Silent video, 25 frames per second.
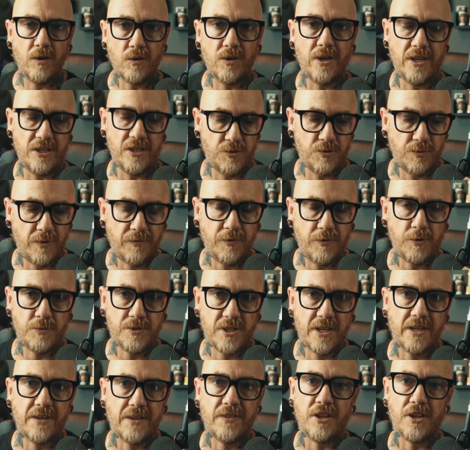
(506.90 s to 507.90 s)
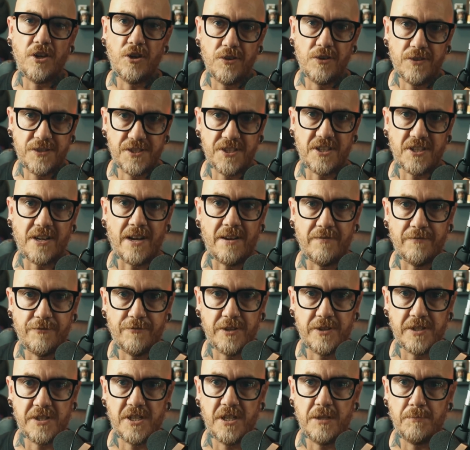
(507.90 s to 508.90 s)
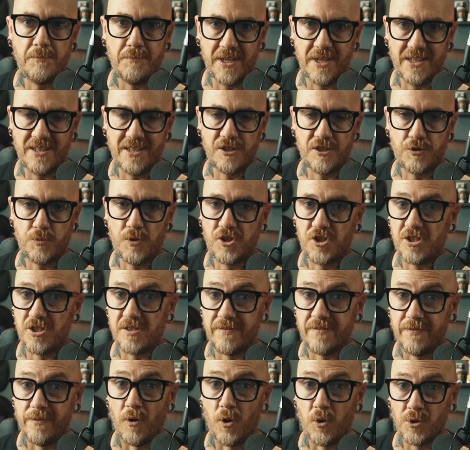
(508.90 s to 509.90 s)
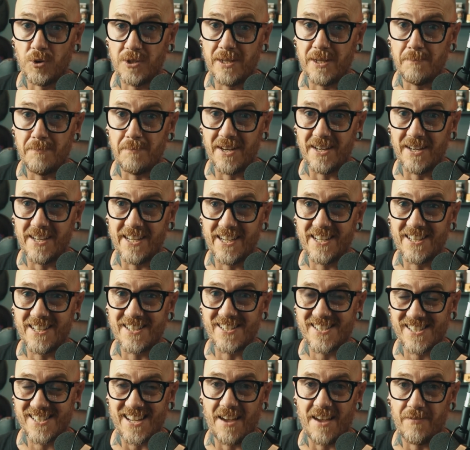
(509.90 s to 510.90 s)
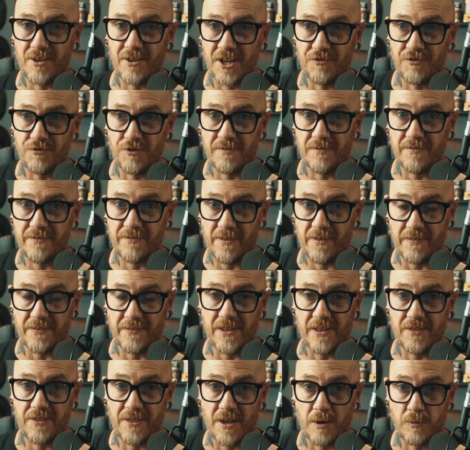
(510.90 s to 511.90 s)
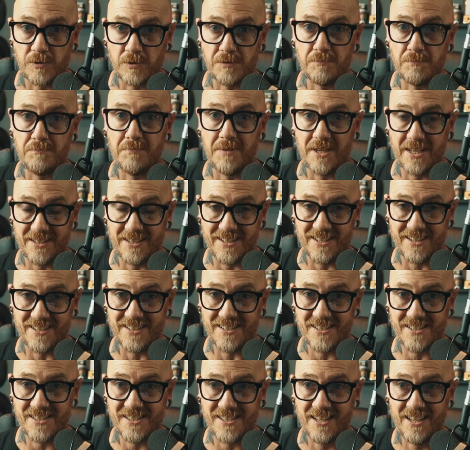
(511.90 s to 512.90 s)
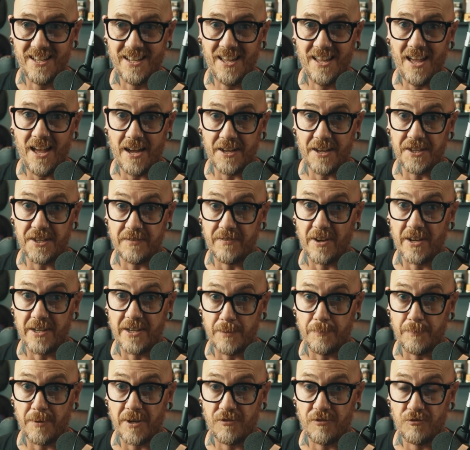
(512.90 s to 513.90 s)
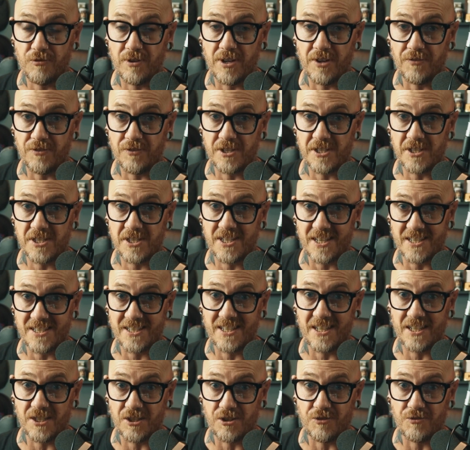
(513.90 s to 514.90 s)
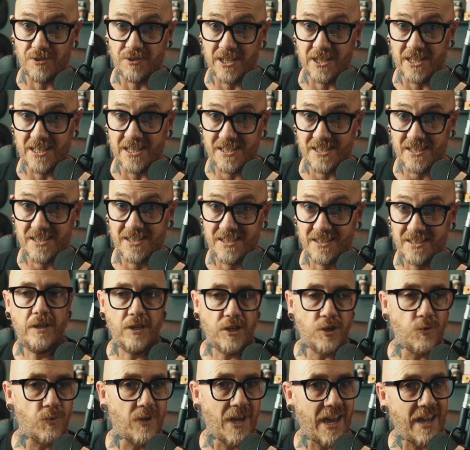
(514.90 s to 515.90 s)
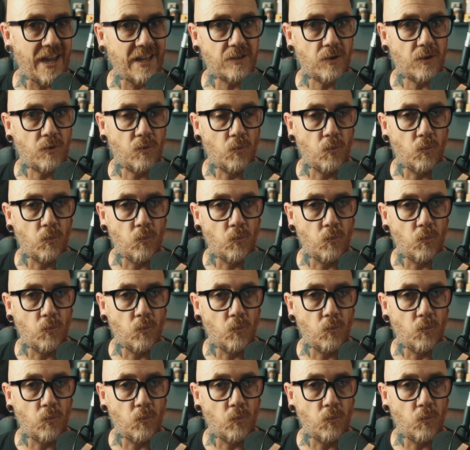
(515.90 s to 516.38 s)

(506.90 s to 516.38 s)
Okay, so if you take the Earth's circumference in meters, which is 40,750,000 meters, and divide it by 360 degrees, you get